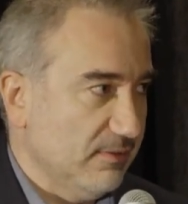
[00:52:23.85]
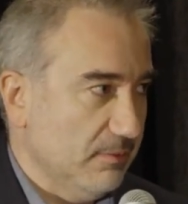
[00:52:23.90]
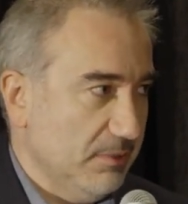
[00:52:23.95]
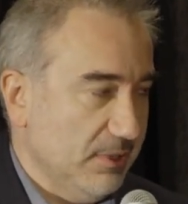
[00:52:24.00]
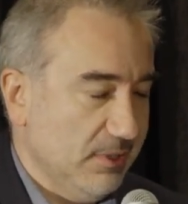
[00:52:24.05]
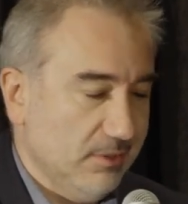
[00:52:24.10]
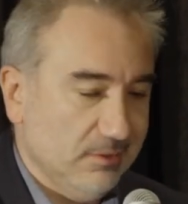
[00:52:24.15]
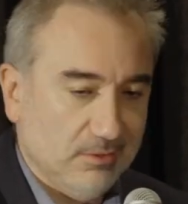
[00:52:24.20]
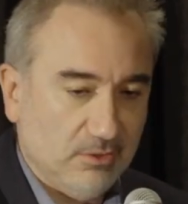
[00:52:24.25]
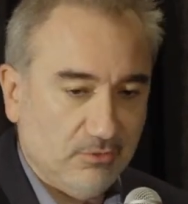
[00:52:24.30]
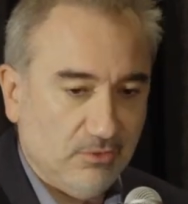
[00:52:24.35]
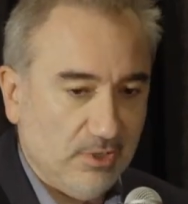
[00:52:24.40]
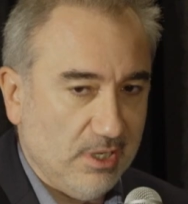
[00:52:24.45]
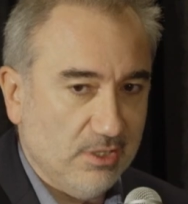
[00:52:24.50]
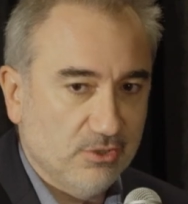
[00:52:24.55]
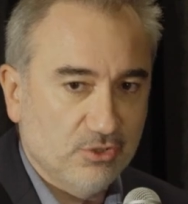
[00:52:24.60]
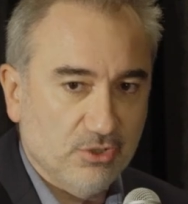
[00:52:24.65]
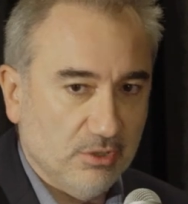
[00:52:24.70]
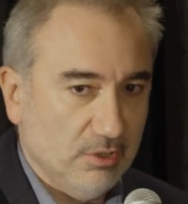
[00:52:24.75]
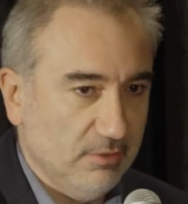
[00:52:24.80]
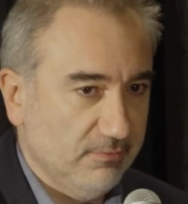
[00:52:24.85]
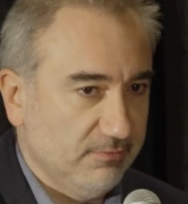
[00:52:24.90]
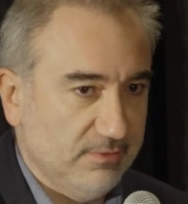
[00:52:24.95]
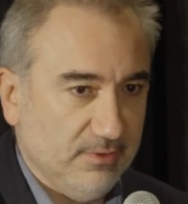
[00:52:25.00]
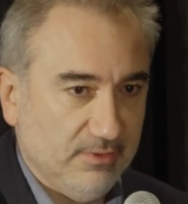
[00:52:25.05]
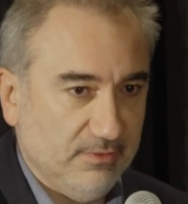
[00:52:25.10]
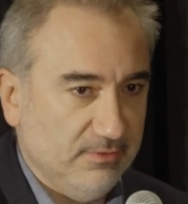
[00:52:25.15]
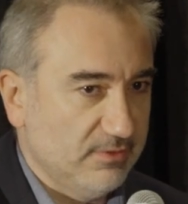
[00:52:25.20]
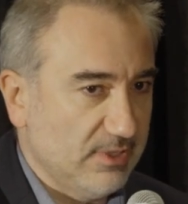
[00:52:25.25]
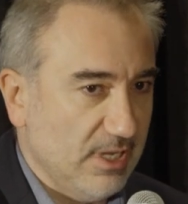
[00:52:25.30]
I mean, creation of
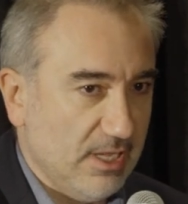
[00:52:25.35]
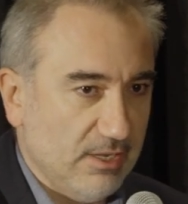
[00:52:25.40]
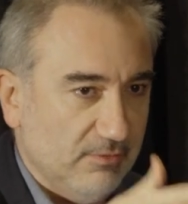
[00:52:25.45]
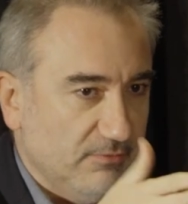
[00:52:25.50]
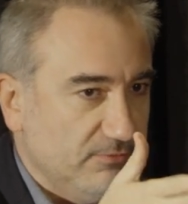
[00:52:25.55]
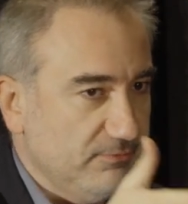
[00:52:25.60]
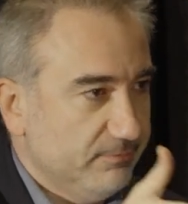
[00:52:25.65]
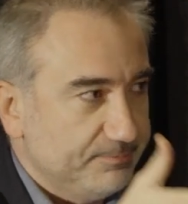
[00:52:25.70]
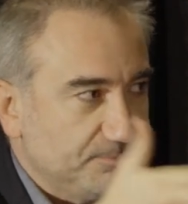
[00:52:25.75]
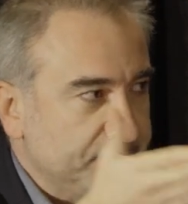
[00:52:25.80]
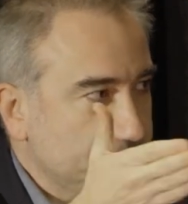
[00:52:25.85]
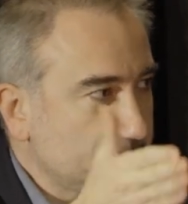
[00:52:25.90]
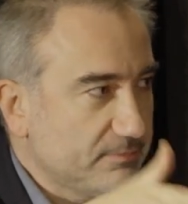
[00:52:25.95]
these kind of